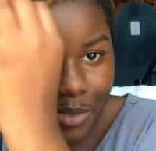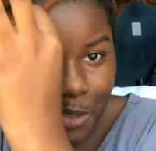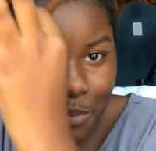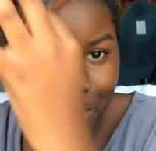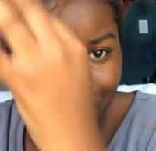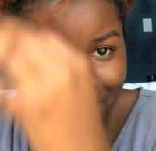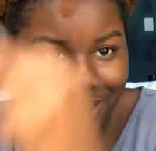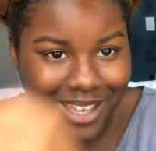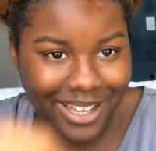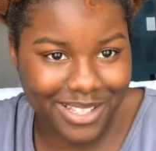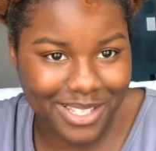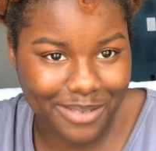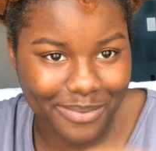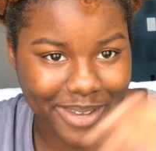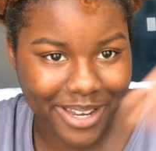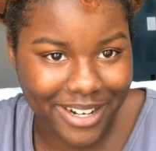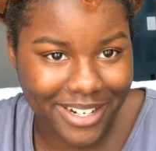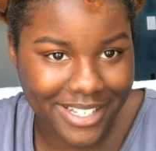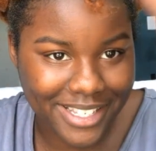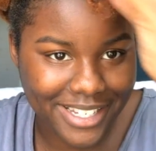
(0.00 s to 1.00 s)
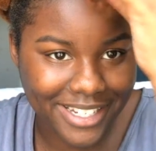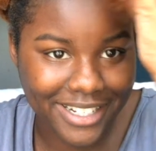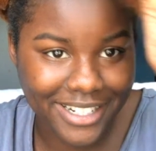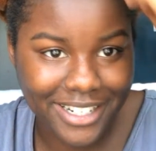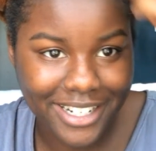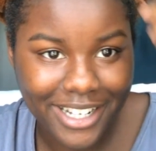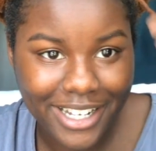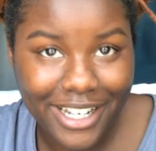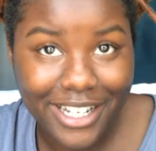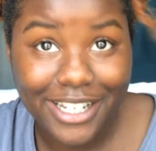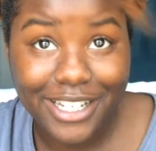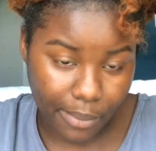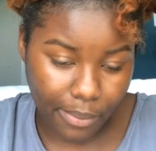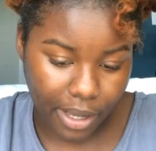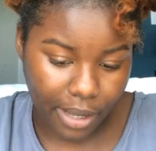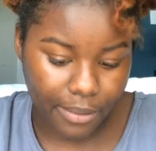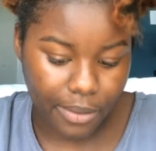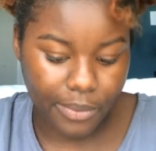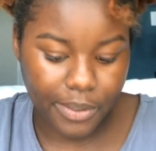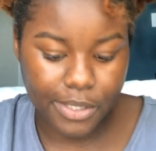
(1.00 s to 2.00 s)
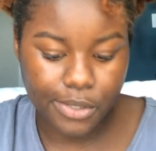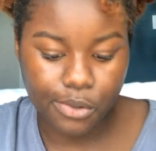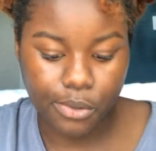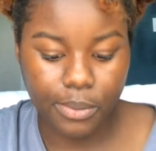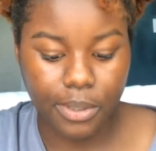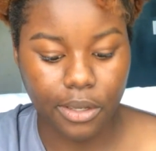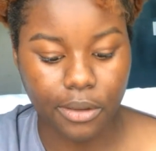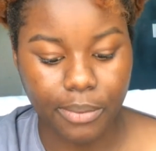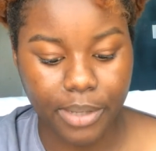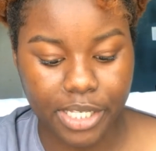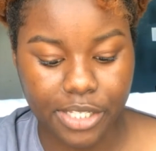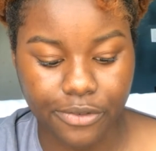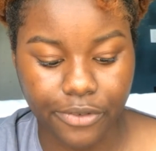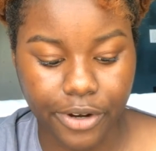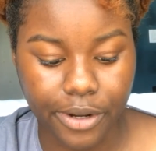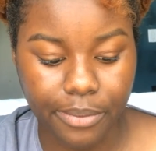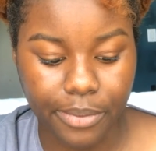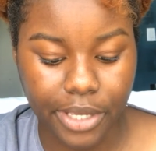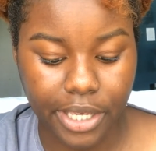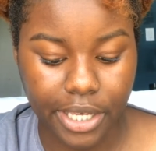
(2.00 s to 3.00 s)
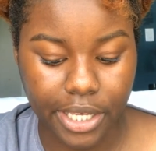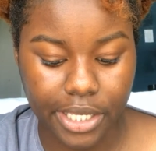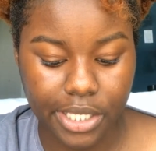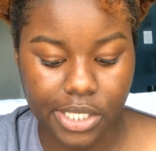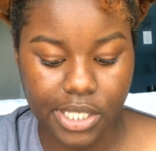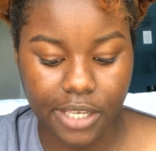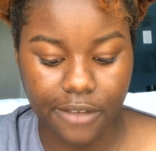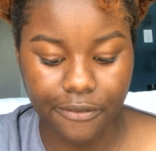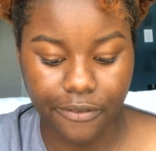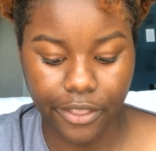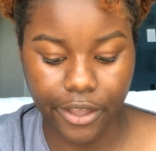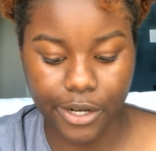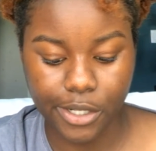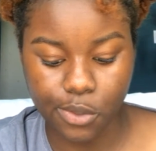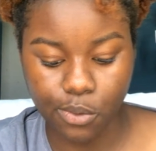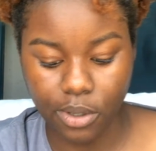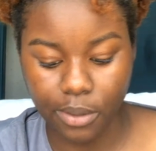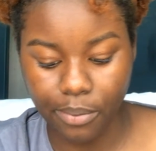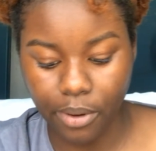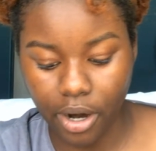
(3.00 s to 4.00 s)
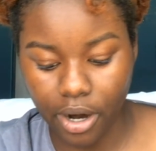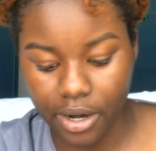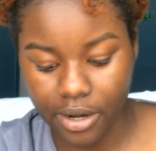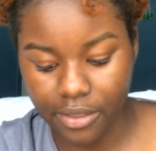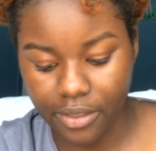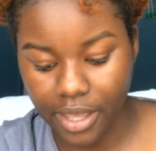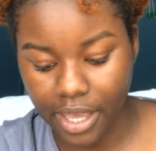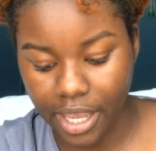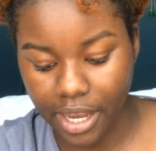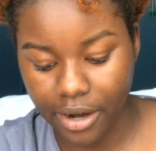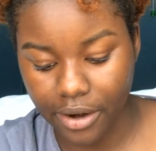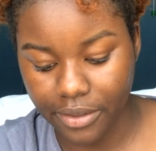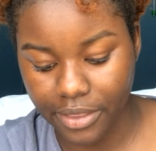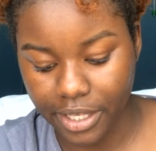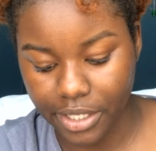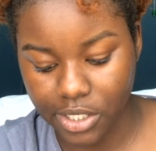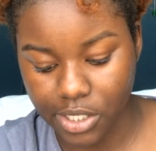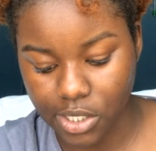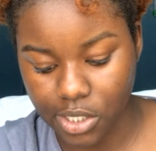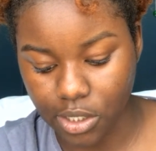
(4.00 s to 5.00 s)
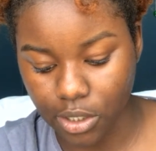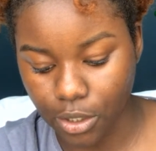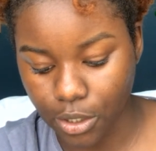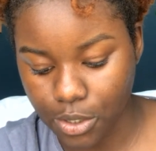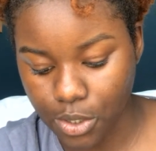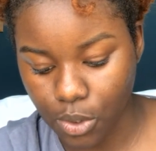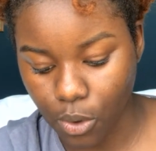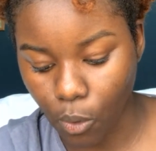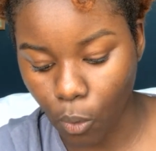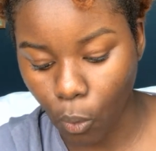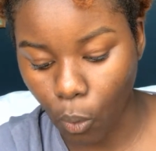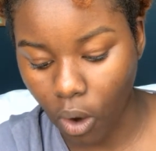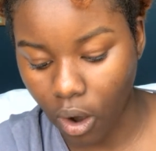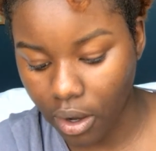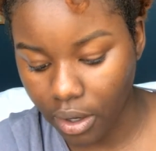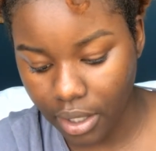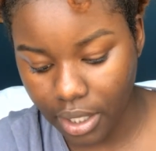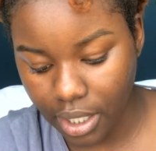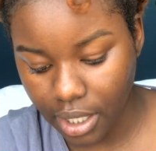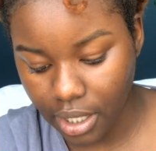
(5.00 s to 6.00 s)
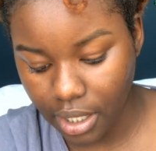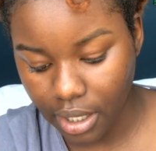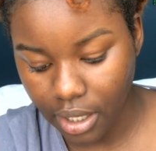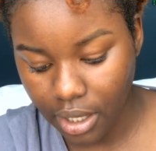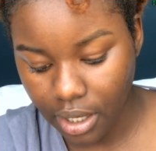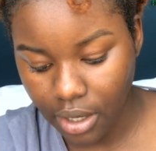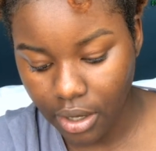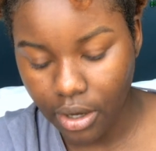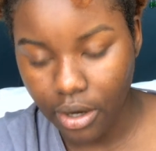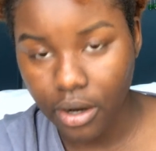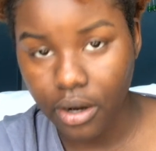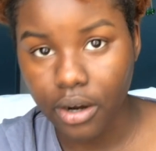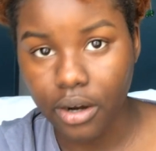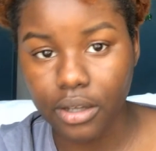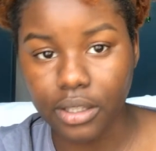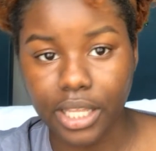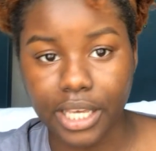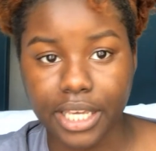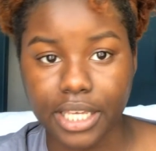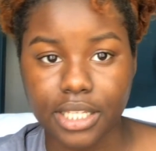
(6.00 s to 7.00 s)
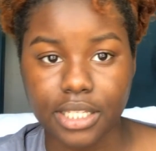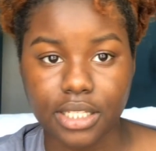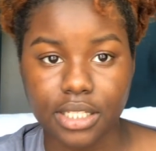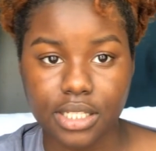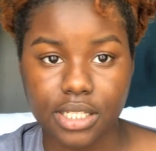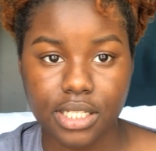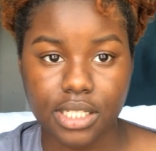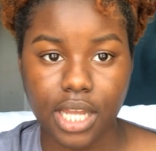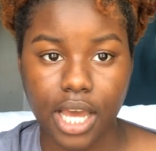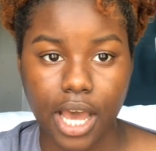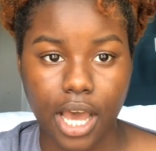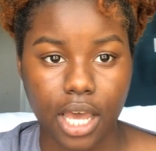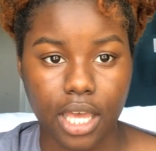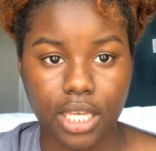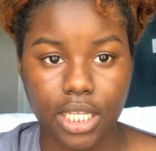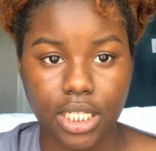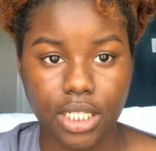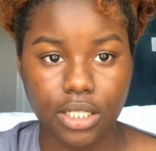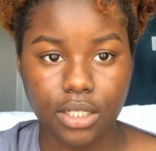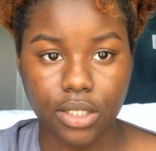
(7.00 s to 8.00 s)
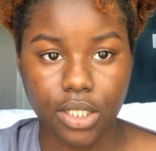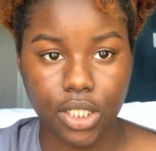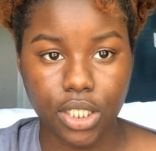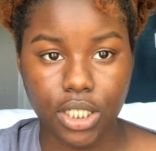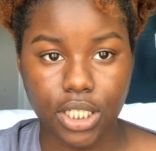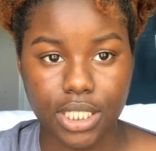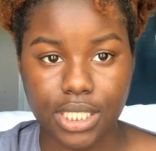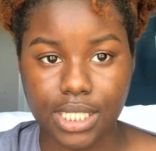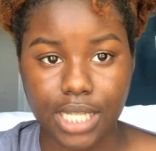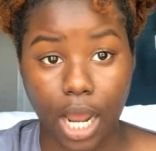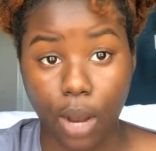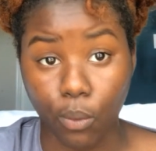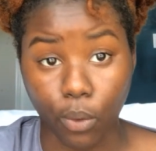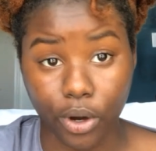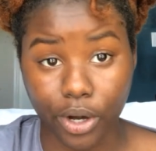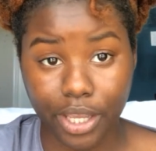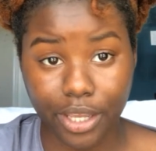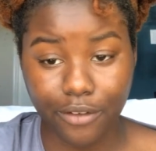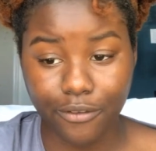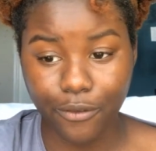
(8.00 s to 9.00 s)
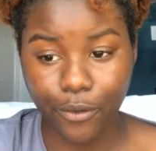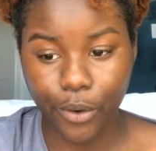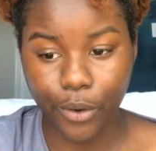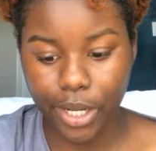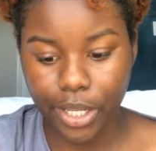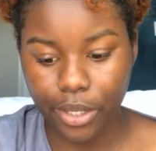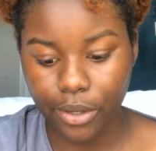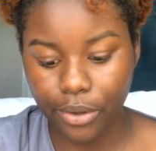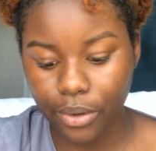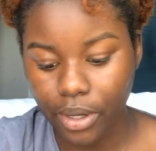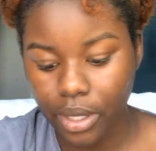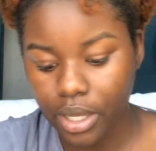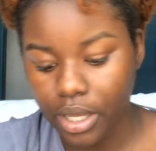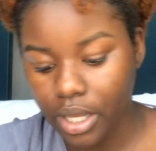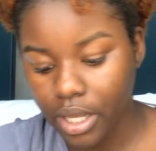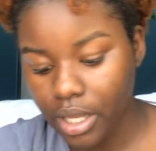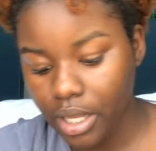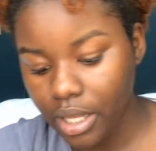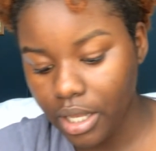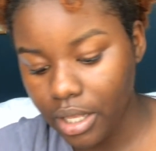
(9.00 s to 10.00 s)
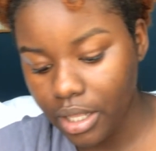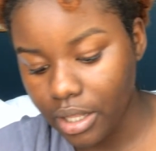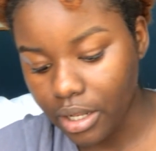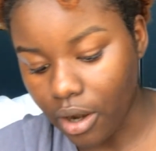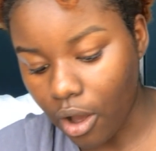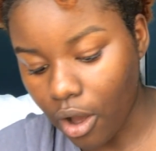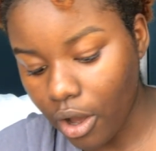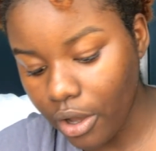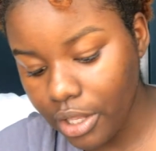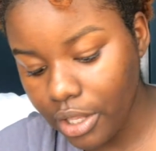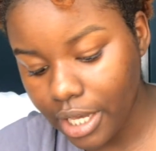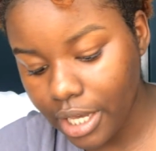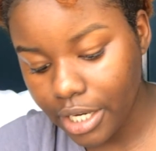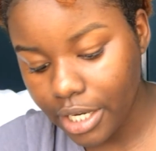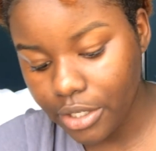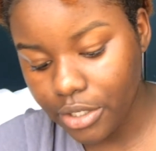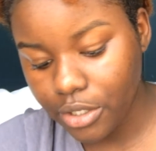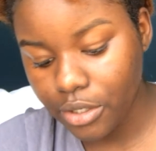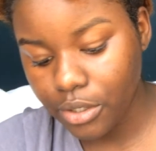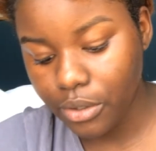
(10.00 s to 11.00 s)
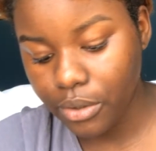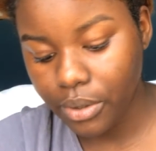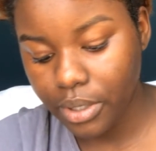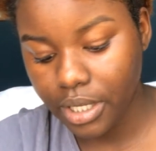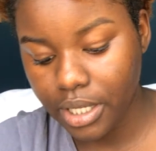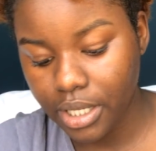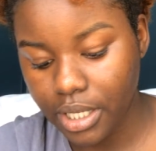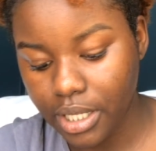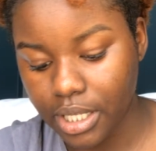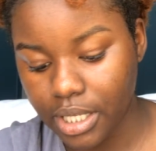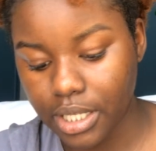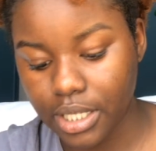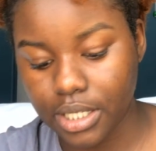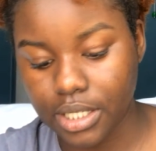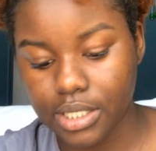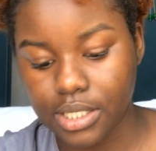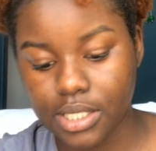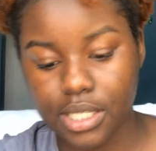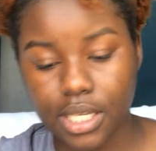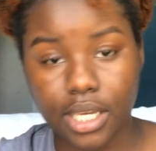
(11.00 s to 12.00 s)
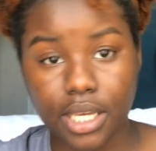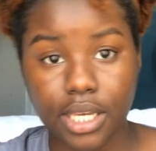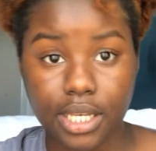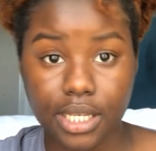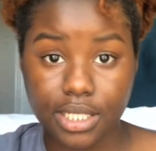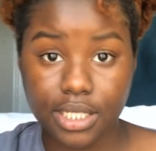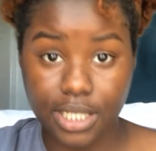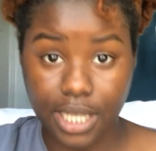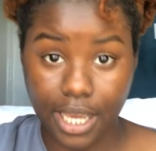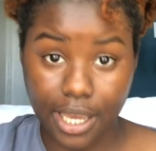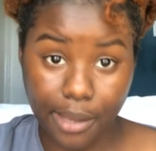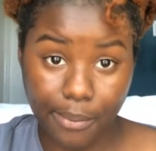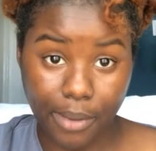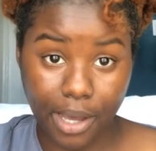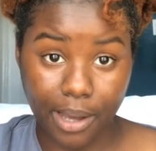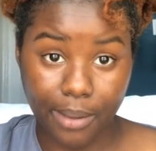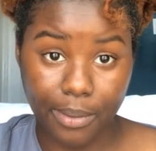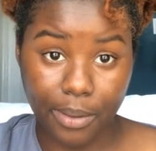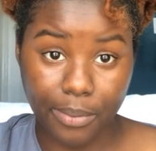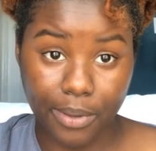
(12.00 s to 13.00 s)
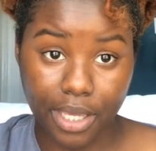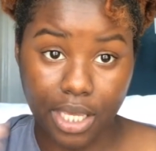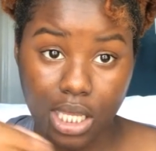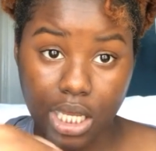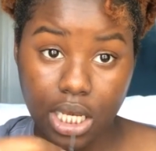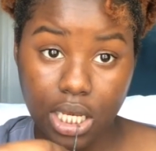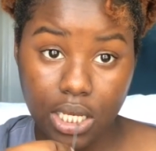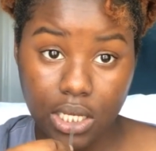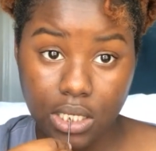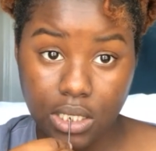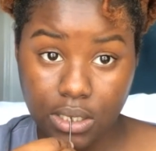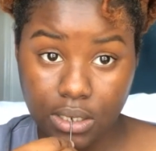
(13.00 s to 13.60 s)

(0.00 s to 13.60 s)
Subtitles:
I'm just pulling out some hairs here. My bobby pins will be your best friend, because if there's one part of the hair that just looks wonky or like it's not working for you, then all you gotta do is take a bobby pin